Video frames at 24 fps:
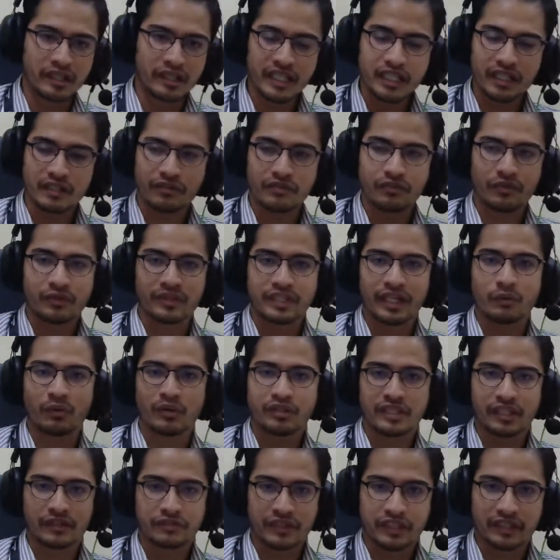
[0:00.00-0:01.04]
need for
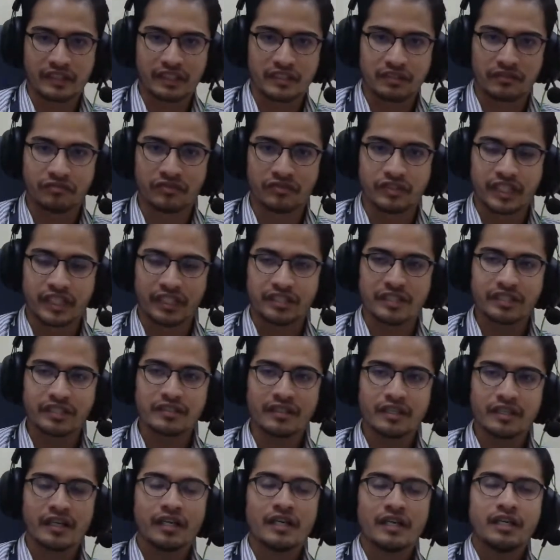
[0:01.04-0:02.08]
network traffic classification.